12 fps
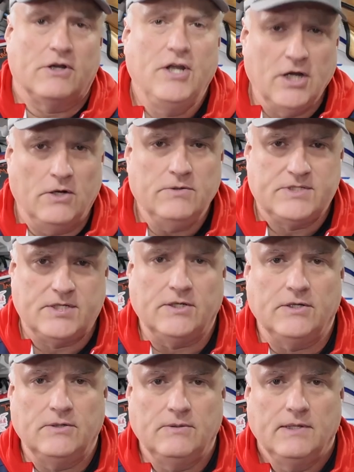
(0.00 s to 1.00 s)

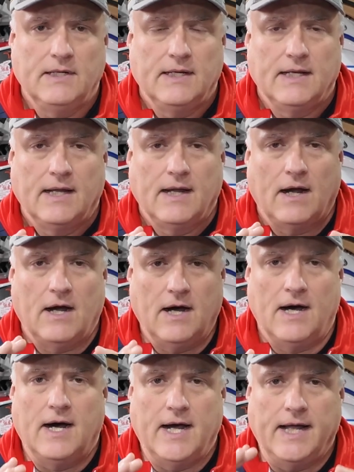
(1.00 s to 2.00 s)
go-to
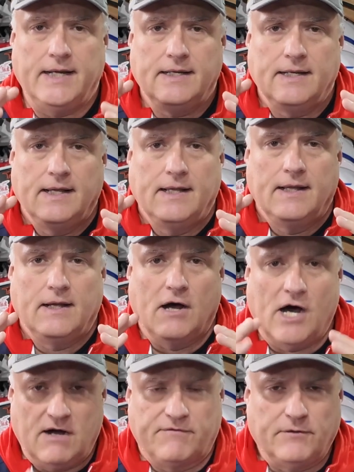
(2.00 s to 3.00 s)
on
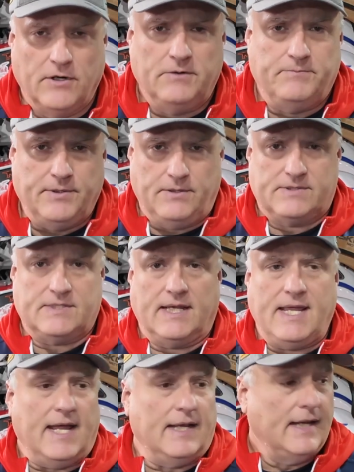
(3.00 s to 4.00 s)
off-road boots?
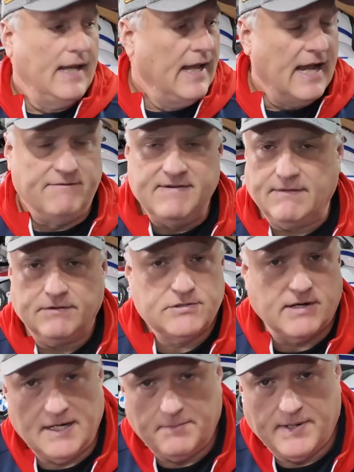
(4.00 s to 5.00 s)
Again, I've never
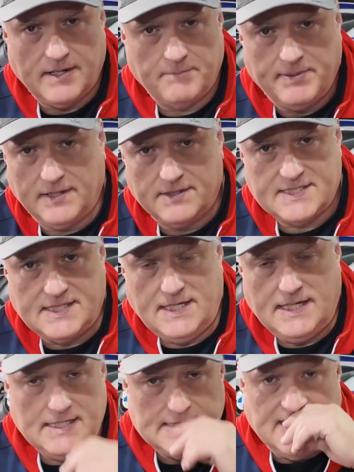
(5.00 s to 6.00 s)
tried a pair of
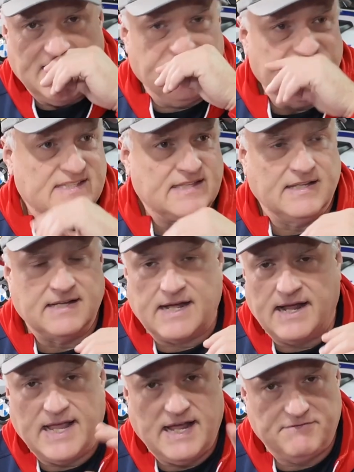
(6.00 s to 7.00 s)
CDs. Now,
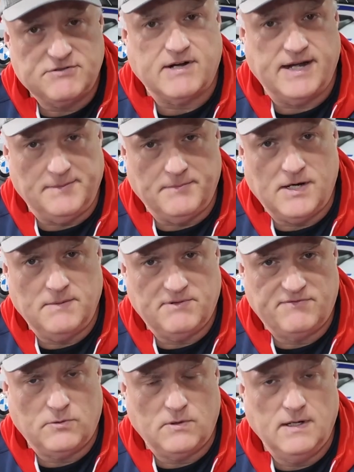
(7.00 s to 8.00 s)
I have tried them on
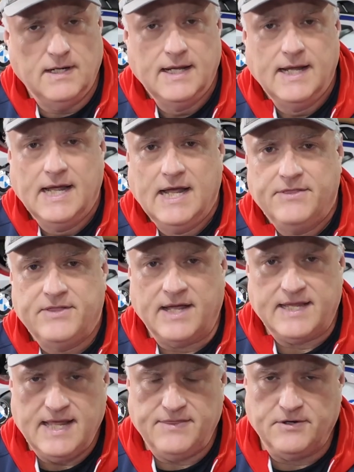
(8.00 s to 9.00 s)
before.
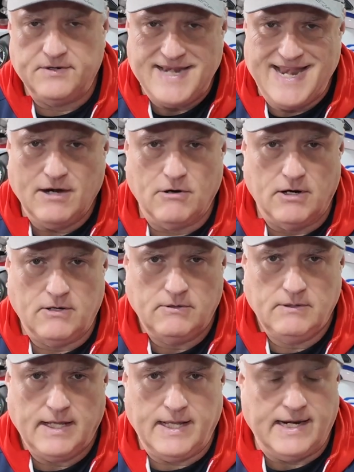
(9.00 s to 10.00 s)
Again, they're
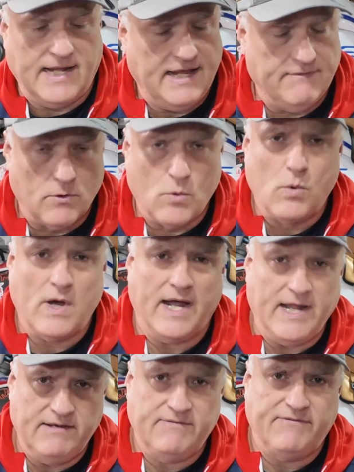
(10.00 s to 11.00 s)
narrow, and I have a wide